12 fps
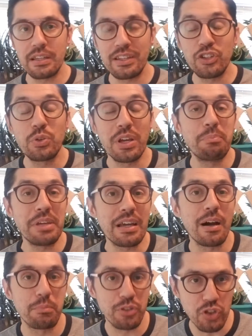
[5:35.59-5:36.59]
can
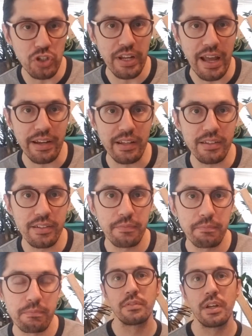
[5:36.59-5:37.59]
become good at
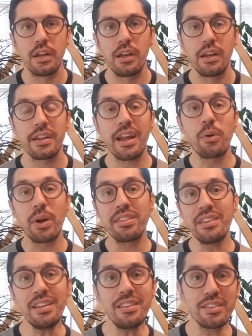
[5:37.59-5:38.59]
it. Now, I
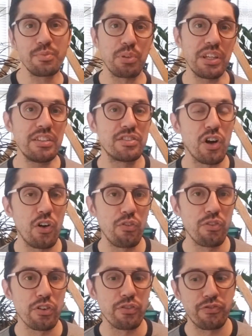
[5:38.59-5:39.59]
think this bleeds
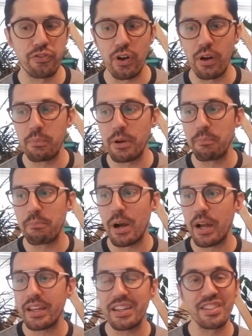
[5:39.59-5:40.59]
over from
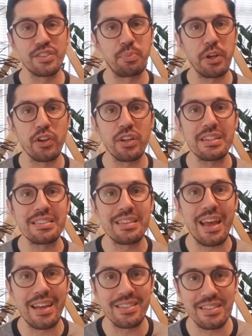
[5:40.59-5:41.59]
my experience
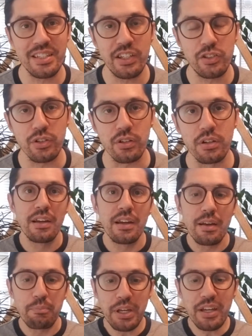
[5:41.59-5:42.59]
as a teacher.
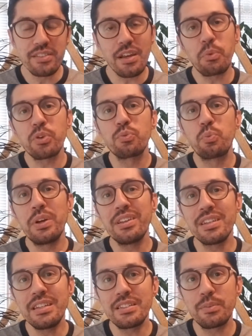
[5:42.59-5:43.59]
Because I was
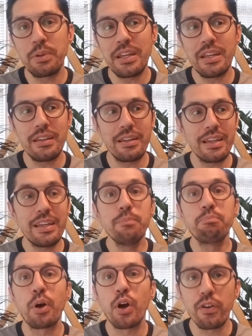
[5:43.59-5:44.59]
willing to be
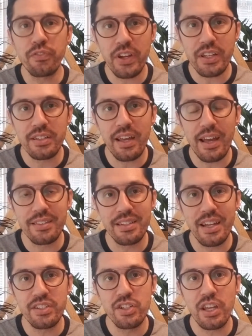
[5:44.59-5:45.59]
imperfect as an
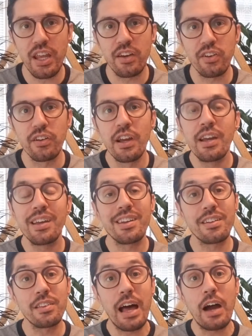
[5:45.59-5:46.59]
educator, it
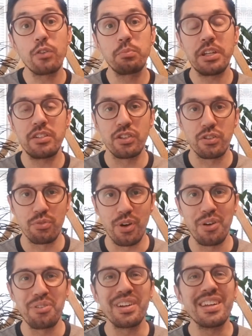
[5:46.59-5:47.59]
allowed me to
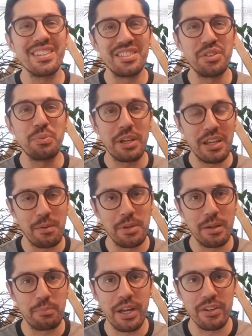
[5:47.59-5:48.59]
grow into
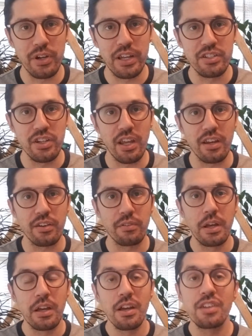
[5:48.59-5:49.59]
becoming a better educator.
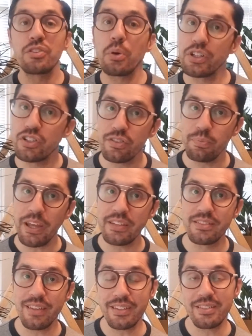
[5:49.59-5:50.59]
So it just made
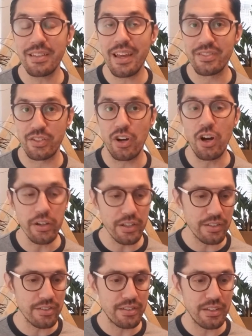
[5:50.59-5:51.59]
sense as an
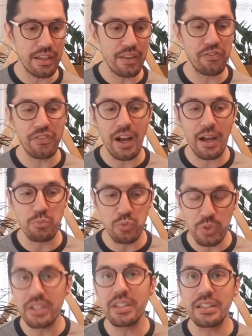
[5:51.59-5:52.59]
artist, if I'm
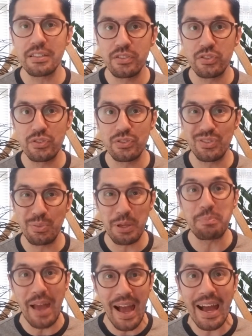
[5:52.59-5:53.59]
willing to be
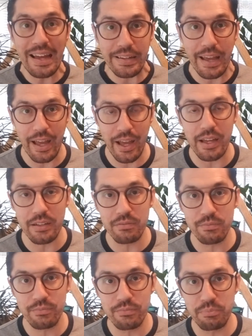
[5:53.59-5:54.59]
bad at
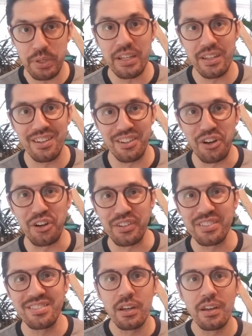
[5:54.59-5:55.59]
being an
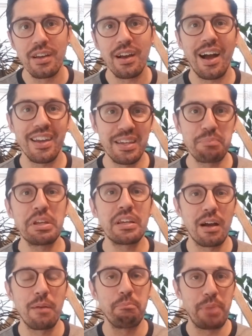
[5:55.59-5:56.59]
artist, I can
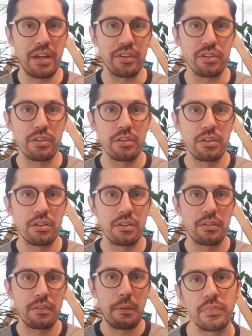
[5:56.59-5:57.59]
become better.
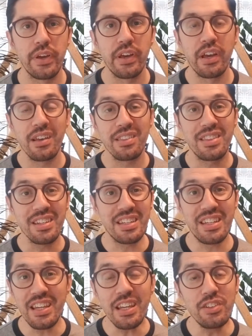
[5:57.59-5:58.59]
The
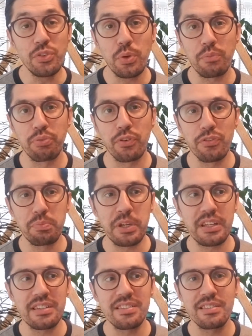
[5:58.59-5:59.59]
key to
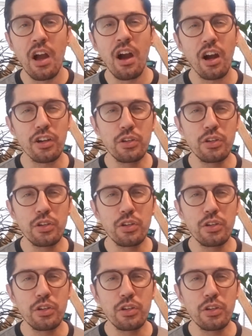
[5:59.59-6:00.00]
improvement is, are you